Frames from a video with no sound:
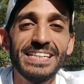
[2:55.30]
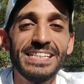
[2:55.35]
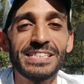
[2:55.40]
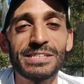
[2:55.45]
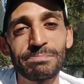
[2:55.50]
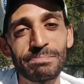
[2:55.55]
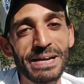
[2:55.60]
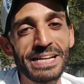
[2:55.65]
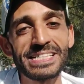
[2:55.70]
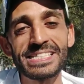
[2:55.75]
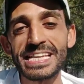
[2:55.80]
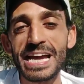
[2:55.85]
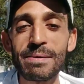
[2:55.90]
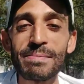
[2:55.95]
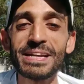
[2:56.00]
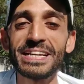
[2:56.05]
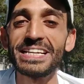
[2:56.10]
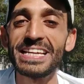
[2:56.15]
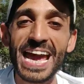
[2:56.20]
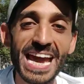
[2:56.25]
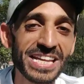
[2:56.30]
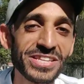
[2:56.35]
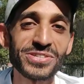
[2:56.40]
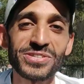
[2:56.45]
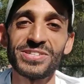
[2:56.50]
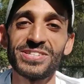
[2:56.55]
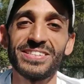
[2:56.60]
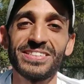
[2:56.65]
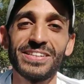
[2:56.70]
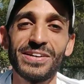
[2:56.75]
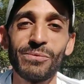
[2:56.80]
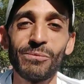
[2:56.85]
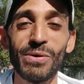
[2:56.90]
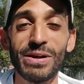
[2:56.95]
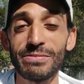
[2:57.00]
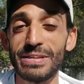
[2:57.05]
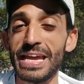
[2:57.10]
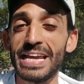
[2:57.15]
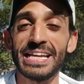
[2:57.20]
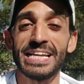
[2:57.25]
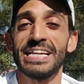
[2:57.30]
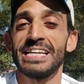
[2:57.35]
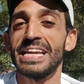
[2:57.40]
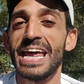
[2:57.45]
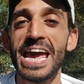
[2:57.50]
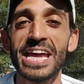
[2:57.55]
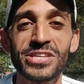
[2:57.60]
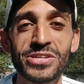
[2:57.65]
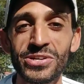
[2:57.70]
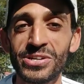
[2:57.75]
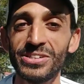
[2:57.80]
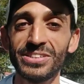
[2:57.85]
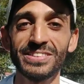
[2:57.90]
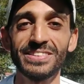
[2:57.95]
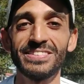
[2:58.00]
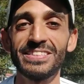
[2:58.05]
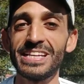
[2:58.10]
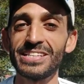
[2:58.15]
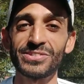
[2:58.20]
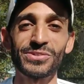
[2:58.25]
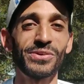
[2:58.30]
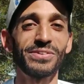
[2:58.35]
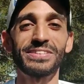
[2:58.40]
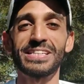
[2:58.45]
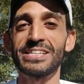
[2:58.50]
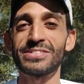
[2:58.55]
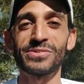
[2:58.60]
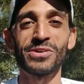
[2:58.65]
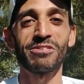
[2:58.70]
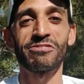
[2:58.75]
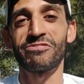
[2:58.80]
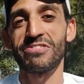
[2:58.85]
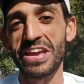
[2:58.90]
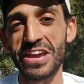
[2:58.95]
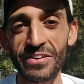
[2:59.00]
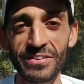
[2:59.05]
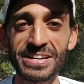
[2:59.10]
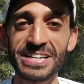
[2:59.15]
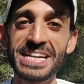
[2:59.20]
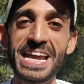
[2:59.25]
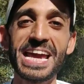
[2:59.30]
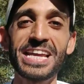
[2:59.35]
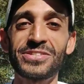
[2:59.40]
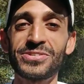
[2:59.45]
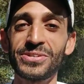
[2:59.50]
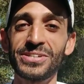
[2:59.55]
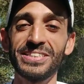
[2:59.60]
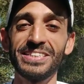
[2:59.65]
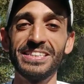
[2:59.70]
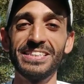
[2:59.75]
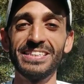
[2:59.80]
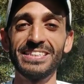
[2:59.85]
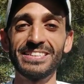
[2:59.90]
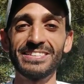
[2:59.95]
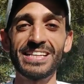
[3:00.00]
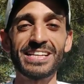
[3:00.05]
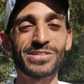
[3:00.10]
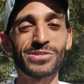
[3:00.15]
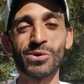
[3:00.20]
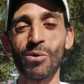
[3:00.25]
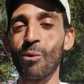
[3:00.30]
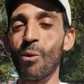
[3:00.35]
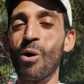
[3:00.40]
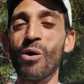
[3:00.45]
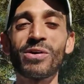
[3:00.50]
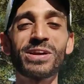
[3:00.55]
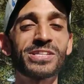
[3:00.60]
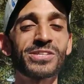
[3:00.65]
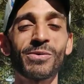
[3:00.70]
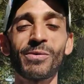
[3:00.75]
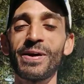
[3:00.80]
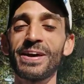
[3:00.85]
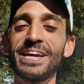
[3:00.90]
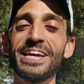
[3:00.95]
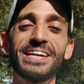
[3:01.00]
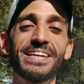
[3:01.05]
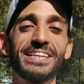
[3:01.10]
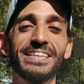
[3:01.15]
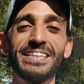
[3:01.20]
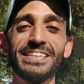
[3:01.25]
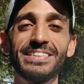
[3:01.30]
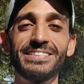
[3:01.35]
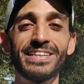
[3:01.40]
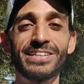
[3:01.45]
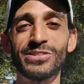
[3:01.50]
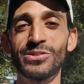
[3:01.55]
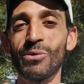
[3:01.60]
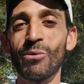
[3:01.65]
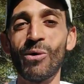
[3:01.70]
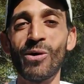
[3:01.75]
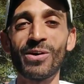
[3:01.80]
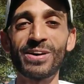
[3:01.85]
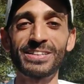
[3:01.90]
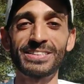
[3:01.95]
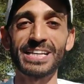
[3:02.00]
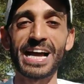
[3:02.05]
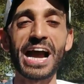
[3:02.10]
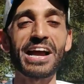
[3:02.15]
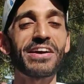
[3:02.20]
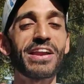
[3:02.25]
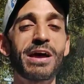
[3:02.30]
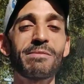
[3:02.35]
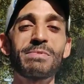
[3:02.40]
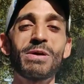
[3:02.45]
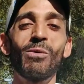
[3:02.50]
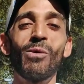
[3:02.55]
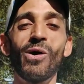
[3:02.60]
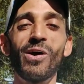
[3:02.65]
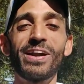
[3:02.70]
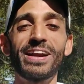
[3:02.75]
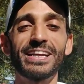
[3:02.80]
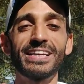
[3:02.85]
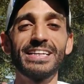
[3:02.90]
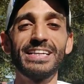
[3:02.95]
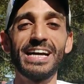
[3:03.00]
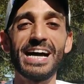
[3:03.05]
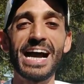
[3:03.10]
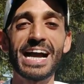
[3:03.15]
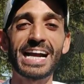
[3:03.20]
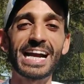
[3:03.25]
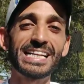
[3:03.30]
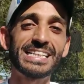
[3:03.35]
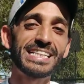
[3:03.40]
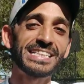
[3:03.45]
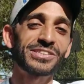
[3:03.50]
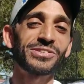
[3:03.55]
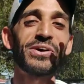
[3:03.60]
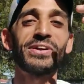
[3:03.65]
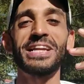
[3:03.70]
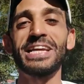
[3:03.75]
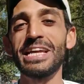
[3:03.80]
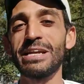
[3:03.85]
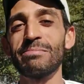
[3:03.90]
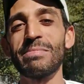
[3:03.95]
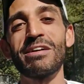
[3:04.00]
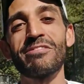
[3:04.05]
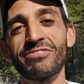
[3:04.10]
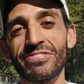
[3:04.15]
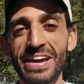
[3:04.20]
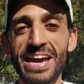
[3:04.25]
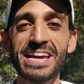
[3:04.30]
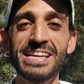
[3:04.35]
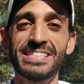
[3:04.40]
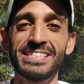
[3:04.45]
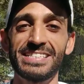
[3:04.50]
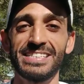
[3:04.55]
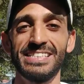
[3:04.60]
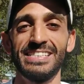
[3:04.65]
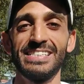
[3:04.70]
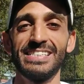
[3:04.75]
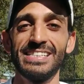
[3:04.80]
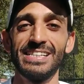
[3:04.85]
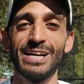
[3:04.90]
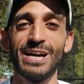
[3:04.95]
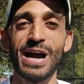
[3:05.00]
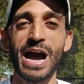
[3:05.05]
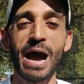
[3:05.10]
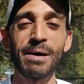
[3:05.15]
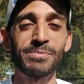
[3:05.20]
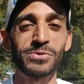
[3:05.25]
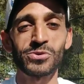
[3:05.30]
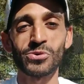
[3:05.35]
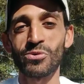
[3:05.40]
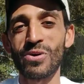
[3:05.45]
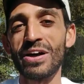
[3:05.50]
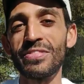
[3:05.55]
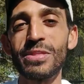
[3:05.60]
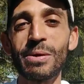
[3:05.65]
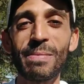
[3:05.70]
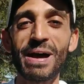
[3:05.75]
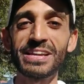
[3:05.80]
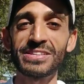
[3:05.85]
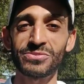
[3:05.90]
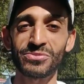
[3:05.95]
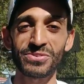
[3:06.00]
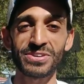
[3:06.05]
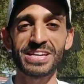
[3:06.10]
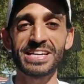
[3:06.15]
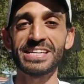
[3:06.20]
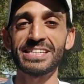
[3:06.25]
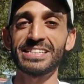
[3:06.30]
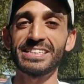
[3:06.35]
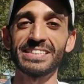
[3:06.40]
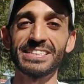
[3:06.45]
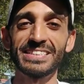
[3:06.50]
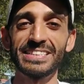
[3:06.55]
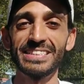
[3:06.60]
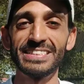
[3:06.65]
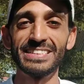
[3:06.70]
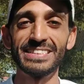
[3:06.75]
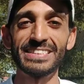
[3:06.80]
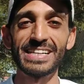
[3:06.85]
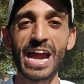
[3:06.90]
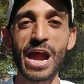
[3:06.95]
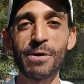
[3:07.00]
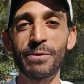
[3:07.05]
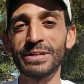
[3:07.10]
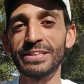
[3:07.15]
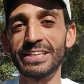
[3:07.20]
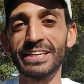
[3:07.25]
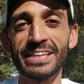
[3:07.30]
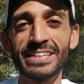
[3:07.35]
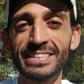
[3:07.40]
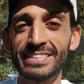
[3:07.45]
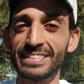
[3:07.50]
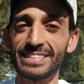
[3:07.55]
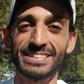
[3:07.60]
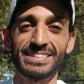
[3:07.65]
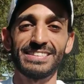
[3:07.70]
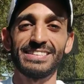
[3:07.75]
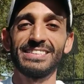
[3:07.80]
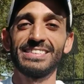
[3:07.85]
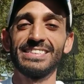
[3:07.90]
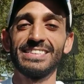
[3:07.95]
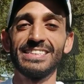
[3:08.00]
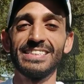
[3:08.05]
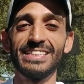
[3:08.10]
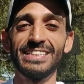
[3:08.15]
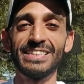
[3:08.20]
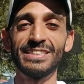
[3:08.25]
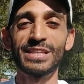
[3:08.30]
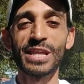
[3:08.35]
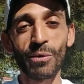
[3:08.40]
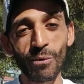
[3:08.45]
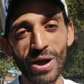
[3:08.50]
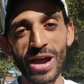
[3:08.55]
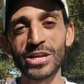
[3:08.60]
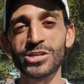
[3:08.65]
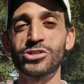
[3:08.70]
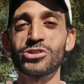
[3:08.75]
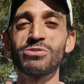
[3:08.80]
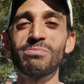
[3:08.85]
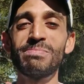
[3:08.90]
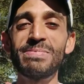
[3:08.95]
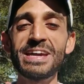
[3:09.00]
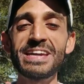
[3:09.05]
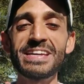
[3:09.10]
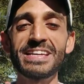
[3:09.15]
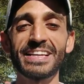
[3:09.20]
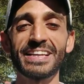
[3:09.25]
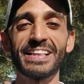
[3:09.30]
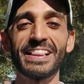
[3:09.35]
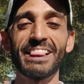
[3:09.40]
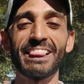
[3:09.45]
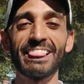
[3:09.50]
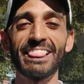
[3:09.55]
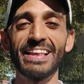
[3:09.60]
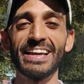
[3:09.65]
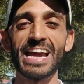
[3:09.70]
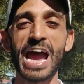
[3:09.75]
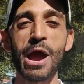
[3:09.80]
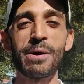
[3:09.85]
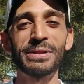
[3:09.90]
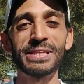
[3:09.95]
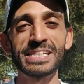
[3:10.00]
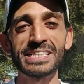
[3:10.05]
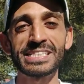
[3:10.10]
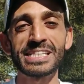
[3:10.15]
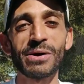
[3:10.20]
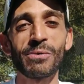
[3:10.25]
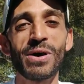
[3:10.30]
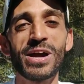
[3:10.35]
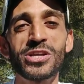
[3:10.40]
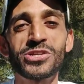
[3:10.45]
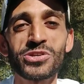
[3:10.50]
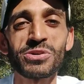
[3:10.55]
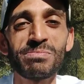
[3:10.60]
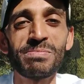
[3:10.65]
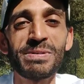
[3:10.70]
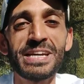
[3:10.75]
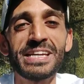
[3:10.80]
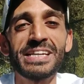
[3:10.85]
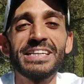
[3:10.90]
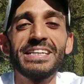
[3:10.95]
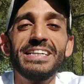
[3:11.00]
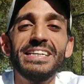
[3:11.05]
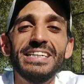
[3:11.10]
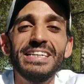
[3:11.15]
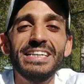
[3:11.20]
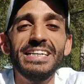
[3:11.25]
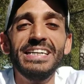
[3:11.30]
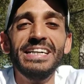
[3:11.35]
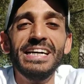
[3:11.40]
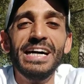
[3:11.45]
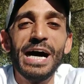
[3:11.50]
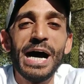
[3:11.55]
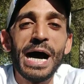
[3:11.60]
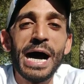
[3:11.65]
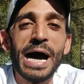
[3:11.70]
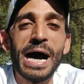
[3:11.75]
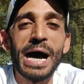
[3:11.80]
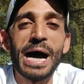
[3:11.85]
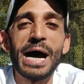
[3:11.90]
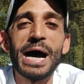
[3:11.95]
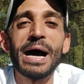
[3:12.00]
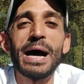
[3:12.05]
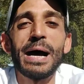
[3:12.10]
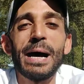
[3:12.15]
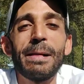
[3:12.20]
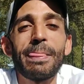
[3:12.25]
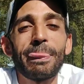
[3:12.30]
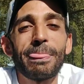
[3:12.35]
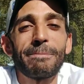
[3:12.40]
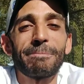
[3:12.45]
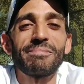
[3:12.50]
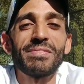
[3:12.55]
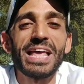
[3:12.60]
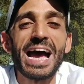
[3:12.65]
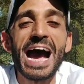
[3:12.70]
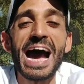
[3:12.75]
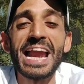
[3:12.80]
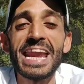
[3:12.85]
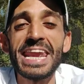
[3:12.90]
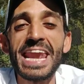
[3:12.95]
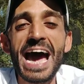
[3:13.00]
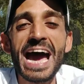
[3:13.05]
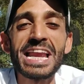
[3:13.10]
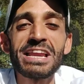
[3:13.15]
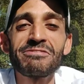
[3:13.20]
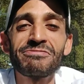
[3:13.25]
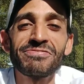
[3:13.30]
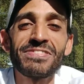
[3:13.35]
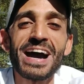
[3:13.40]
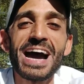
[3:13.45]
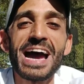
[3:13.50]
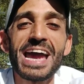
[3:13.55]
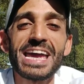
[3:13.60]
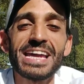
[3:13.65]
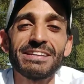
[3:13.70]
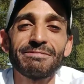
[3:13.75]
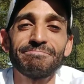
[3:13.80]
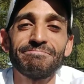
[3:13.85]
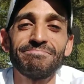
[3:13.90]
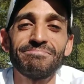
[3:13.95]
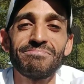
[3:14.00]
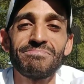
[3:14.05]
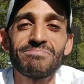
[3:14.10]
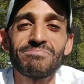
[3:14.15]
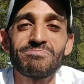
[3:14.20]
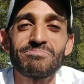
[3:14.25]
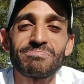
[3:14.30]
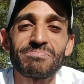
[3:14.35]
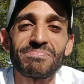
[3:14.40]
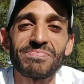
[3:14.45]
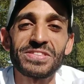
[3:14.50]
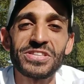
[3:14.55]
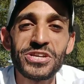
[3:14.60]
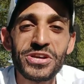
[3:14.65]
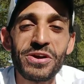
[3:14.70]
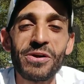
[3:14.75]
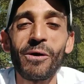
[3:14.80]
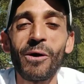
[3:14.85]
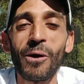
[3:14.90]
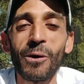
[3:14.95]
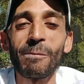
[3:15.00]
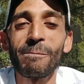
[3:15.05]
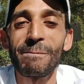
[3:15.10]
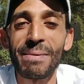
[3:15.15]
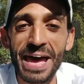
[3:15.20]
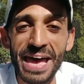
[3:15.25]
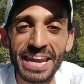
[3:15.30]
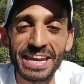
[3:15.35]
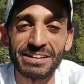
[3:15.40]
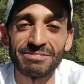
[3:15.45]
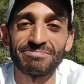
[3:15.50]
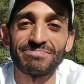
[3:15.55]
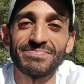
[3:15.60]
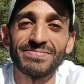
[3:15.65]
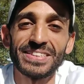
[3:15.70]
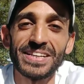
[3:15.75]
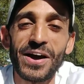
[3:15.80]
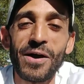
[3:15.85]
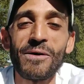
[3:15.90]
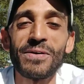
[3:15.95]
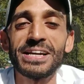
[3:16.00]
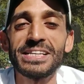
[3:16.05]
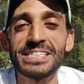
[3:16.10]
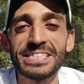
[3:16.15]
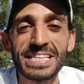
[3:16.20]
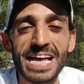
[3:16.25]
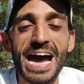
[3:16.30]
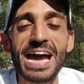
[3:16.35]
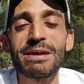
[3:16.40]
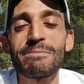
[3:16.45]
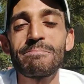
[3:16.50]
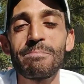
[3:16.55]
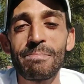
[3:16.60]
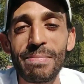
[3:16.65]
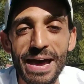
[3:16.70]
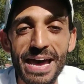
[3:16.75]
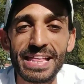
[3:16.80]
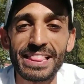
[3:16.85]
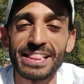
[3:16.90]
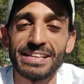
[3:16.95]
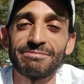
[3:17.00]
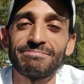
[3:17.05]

Spend time in nature what in nature, there's no there's no fear in nature. There's no worries over here. There's no worries. How can I be worried? I got the sun hitting my face. I'm surrounded by trees. Everything is the way it should be. Everything is the way it should be. Uh, a 95 year old man on his dying bed